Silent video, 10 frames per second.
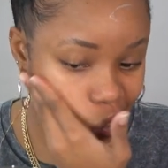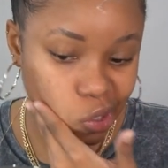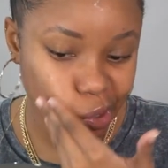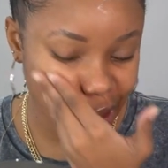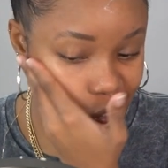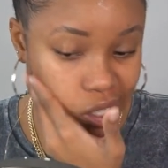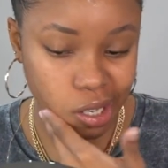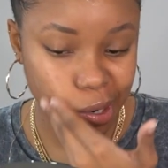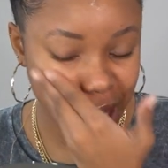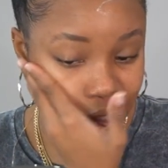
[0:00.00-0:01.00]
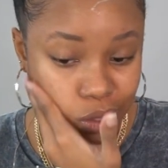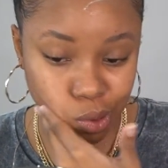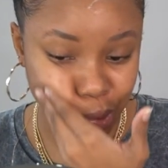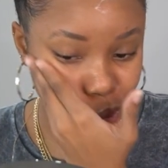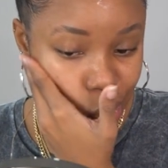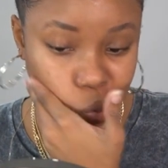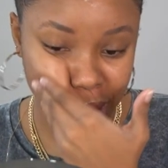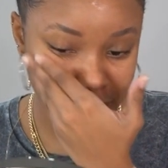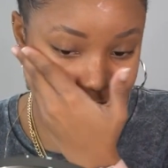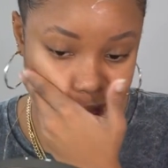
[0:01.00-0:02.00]
on your skin because you don't know how
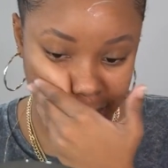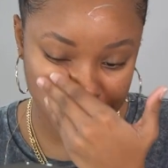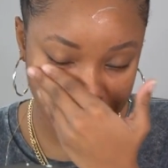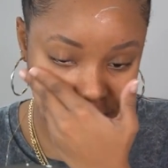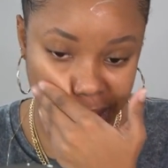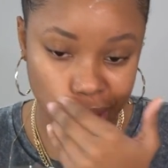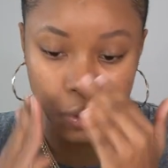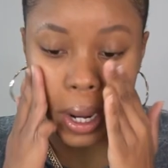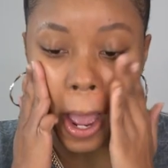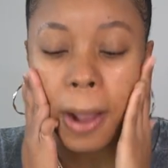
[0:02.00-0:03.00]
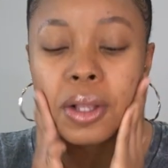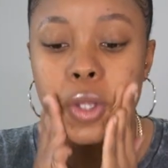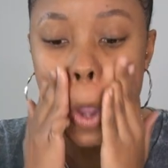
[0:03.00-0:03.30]
your skin is going to react.